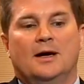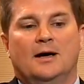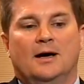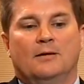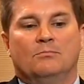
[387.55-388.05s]

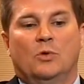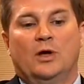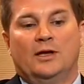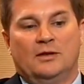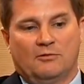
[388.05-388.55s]
Um,
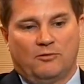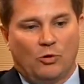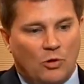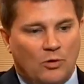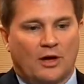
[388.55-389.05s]
in the
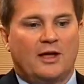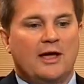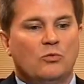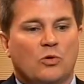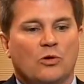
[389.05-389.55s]

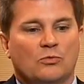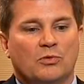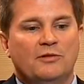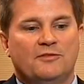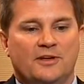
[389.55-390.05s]
401k world,
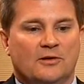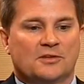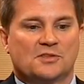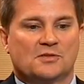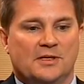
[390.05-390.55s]
we feel
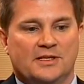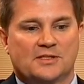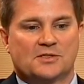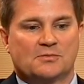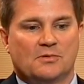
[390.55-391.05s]
it's,
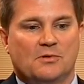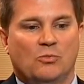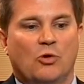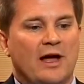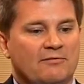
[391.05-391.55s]
it's
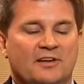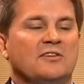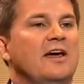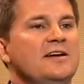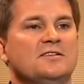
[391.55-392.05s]
more
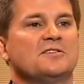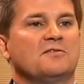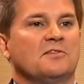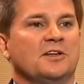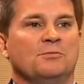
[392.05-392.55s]
advantageous
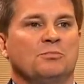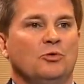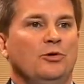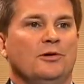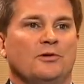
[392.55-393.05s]
for the
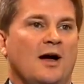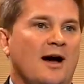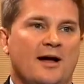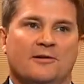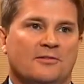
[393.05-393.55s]
employer to
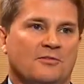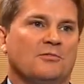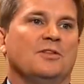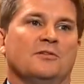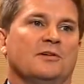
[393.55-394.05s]
hire the
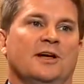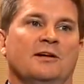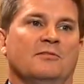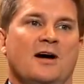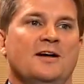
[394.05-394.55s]
338
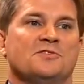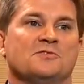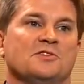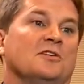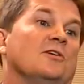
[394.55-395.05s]
advisor
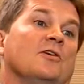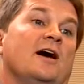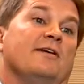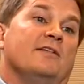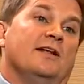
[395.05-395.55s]
so they don't
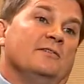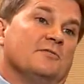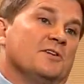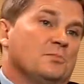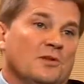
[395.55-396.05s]
have that
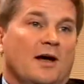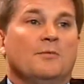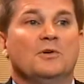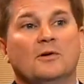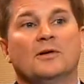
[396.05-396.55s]
investment
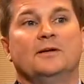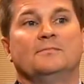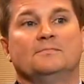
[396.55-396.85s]
liability.